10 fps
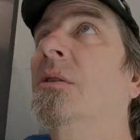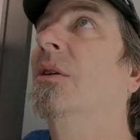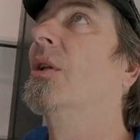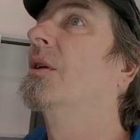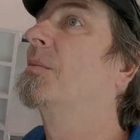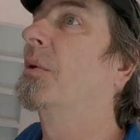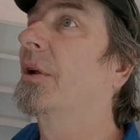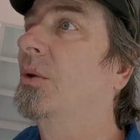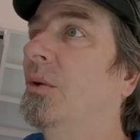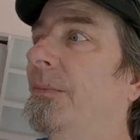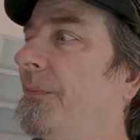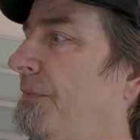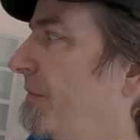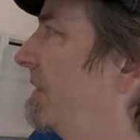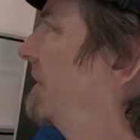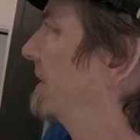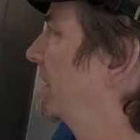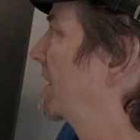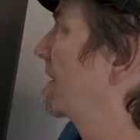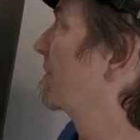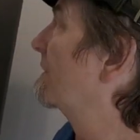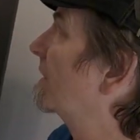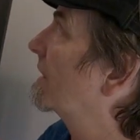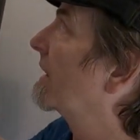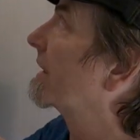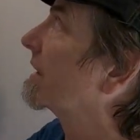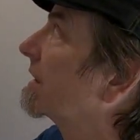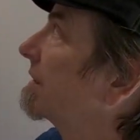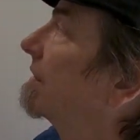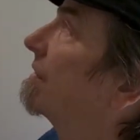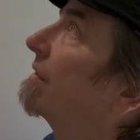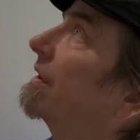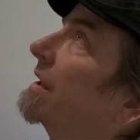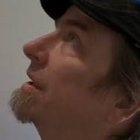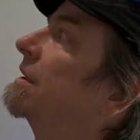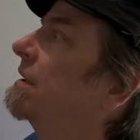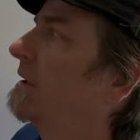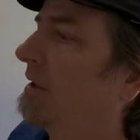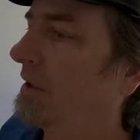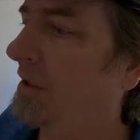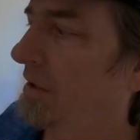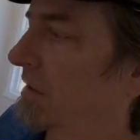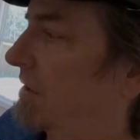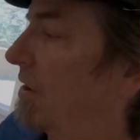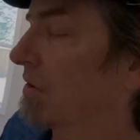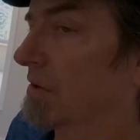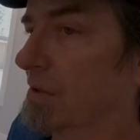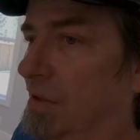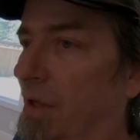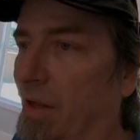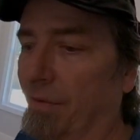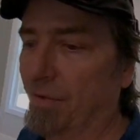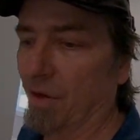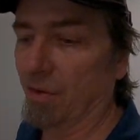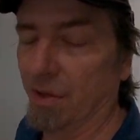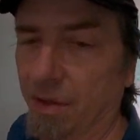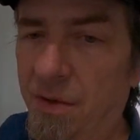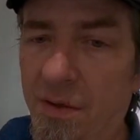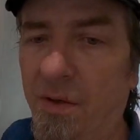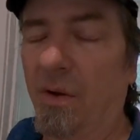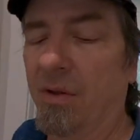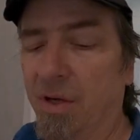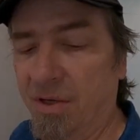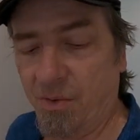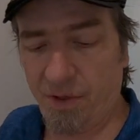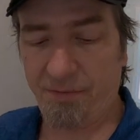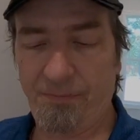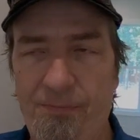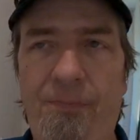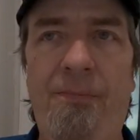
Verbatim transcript: So that's pretty cool. And I'm really liking the colors that they've chosen on this one.